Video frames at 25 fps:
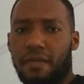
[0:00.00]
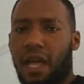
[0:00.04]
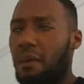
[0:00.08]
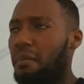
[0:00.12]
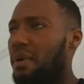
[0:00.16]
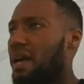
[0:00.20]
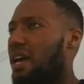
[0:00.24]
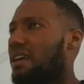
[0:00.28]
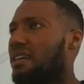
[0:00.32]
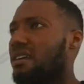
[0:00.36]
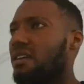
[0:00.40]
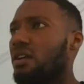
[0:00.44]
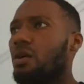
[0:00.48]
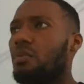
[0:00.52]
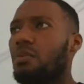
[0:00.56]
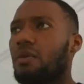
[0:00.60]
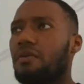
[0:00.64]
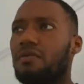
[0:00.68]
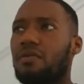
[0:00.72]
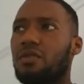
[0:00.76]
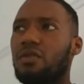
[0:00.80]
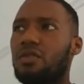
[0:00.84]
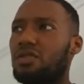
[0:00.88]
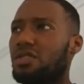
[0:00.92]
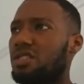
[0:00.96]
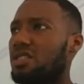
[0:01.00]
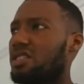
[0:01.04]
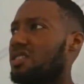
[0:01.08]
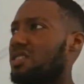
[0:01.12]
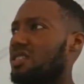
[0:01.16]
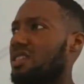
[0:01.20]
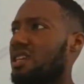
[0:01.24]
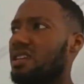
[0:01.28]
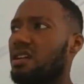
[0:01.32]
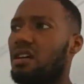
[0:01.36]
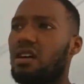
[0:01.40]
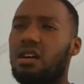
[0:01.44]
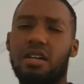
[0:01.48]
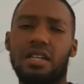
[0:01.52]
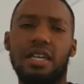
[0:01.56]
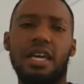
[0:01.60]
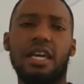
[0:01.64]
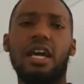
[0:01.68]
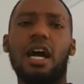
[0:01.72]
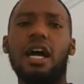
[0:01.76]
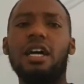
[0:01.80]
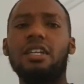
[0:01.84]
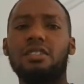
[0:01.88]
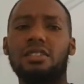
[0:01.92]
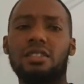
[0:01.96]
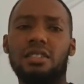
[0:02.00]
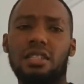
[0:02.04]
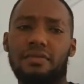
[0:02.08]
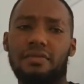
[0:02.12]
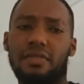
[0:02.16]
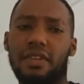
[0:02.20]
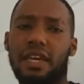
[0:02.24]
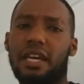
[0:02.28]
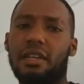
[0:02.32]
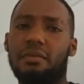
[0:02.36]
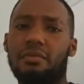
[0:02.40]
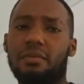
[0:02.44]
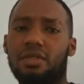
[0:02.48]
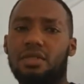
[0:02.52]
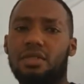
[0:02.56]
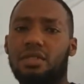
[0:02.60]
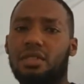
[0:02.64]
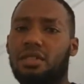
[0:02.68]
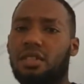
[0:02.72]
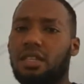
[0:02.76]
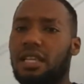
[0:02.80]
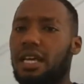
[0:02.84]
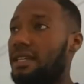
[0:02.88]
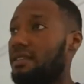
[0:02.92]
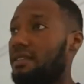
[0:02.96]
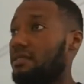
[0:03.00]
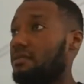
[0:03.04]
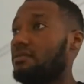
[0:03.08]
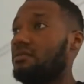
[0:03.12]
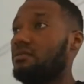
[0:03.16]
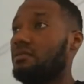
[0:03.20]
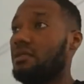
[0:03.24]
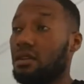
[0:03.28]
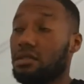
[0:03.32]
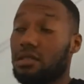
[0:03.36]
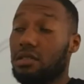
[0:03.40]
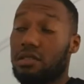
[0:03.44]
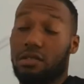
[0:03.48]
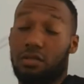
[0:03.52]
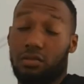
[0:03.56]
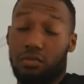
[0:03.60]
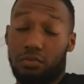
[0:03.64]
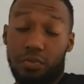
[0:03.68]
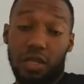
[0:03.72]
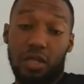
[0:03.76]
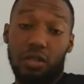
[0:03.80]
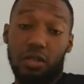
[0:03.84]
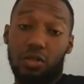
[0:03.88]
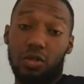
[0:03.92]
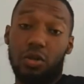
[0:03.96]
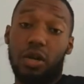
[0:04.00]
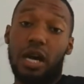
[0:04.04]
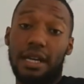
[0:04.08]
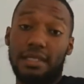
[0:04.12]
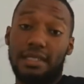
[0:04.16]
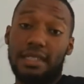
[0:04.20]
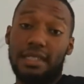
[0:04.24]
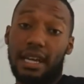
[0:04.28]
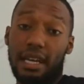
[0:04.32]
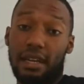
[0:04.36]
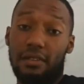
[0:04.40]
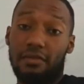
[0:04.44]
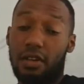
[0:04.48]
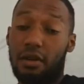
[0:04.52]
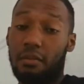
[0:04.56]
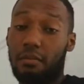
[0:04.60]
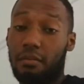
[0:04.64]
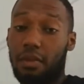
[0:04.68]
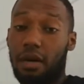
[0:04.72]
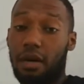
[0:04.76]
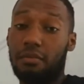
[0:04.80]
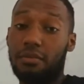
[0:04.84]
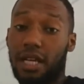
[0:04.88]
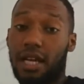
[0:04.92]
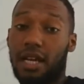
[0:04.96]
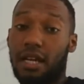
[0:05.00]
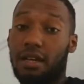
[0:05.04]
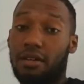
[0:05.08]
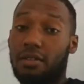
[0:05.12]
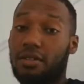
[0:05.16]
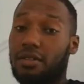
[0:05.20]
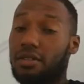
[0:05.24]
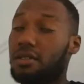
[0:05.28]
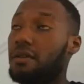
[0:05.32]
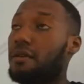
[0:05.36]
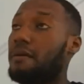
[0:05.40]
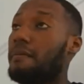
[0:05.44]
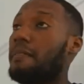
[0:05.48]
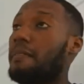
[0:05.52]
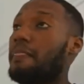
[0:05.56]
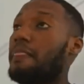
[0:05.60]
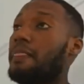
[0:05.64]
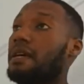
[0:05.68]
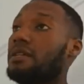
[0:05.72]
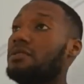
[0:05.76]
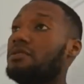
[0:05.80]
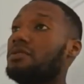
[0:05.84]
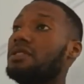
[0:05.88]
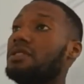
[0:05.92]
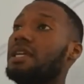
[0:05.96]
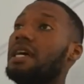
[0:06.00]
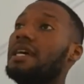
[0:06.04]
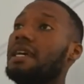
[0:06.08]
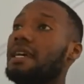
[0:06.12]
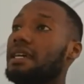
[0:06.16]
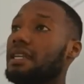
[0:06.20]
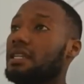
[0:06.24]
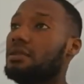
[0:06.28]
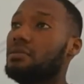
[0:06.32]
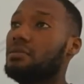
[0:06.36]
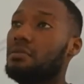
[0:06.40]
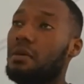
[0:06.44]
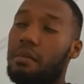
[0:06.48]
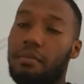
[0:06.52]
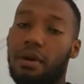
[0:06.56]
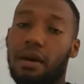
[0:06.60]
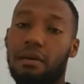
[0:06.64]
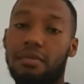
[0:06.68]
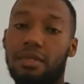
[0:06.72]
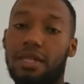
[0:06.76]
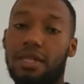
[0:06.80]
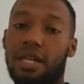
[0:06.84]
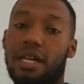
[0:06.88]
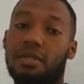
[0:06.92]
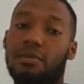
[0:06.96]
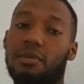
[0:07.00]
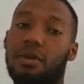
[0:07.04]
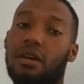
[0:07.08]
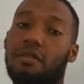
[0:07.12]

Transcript: I met a girl before. She said, "Oh yeah, I used to live in Edmonton. Like I was speaking to her outside of her mum's house, and she was like, "Yeah, this is my mum's house.